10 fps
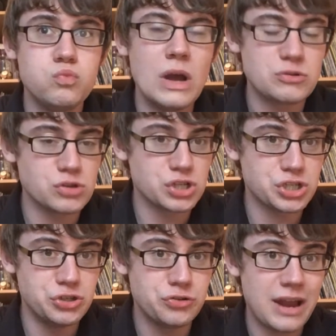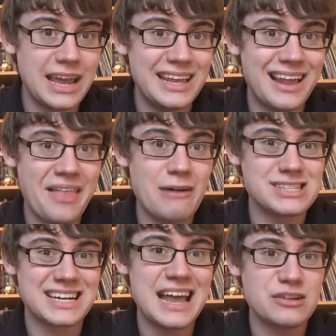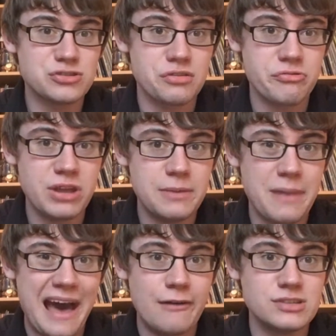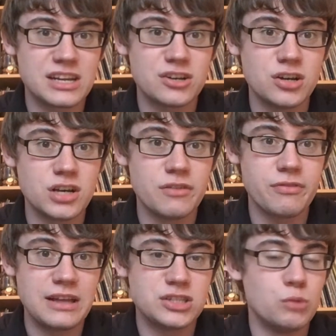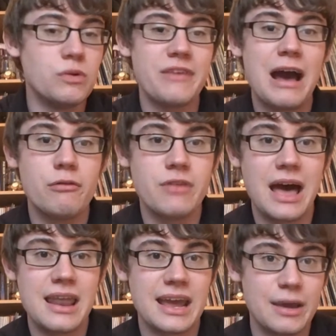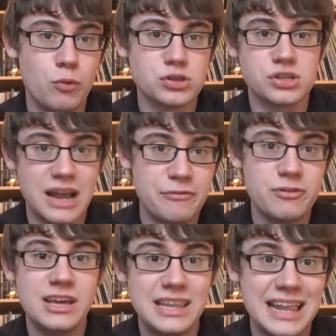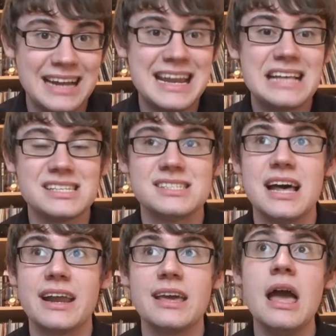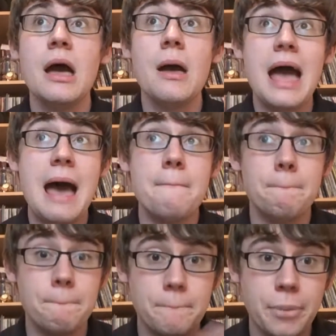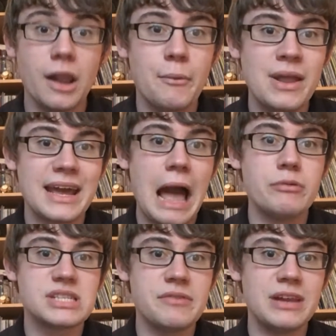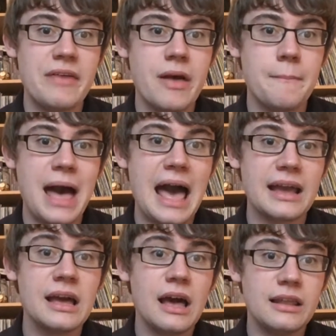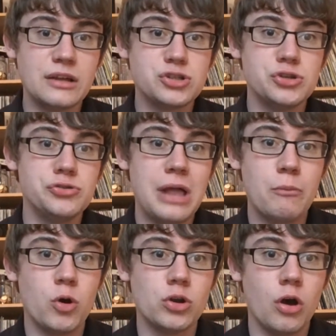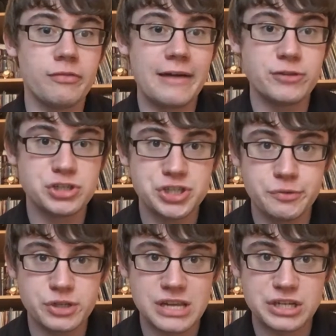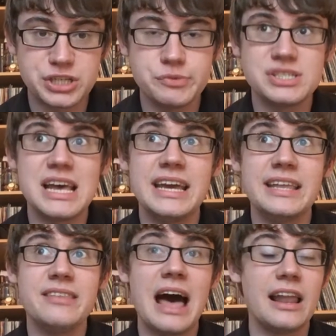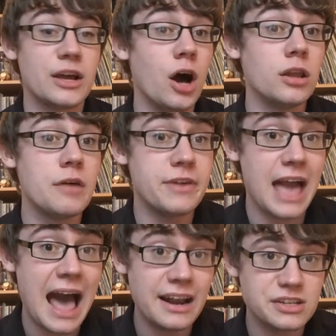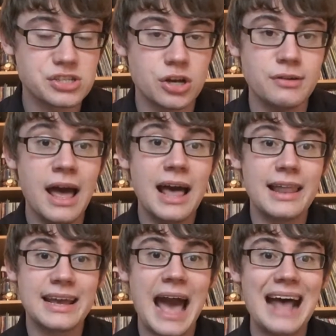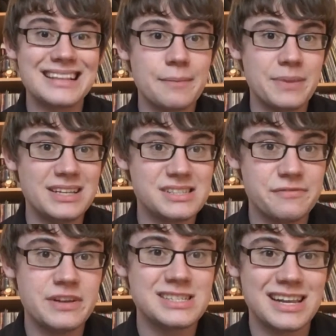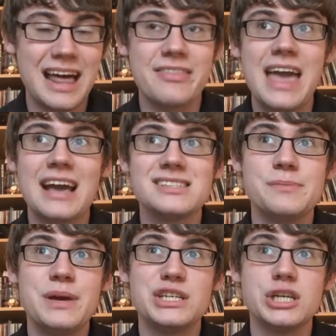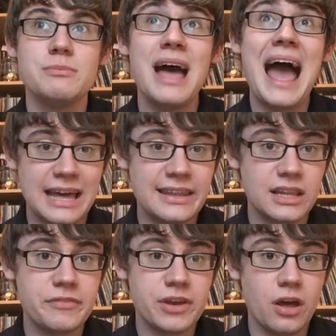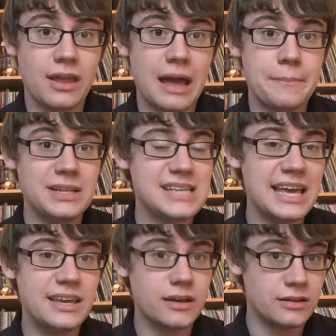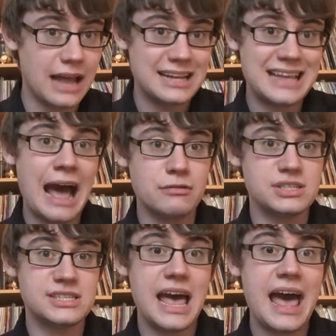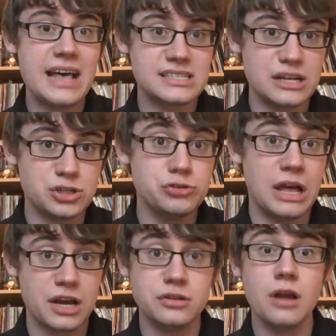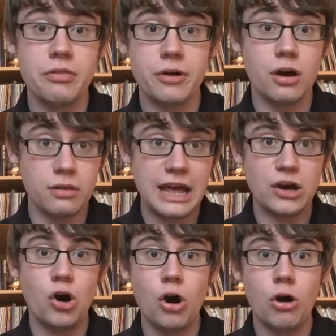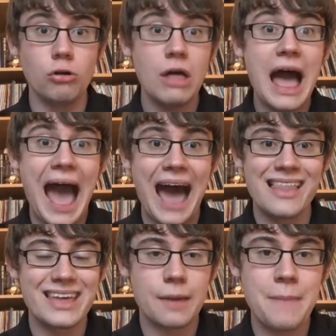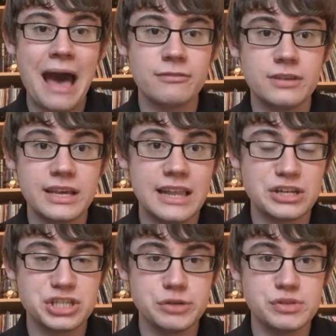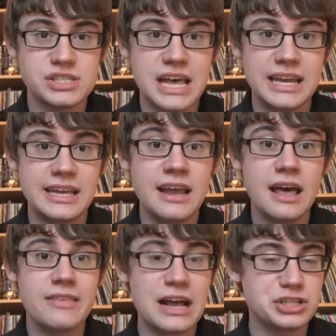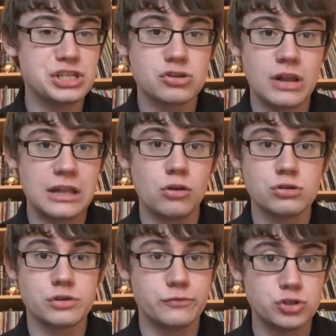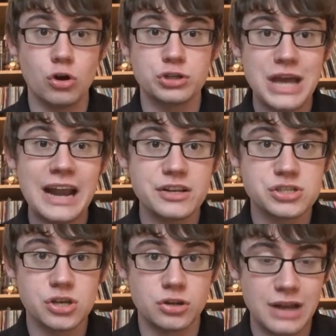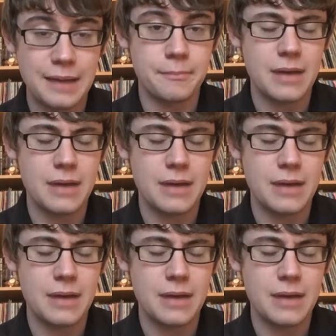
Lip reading: Which wasn't too great. That was an extra £3. I could have done without that. It wasn't really necessary. But when I was given that back to one of the stewards, she was saying that Olivia Harrison had been to visit the exhibition, and Olivia had been taken downstairs to another hall, and apparently she was saying that she's got lots of George Harrison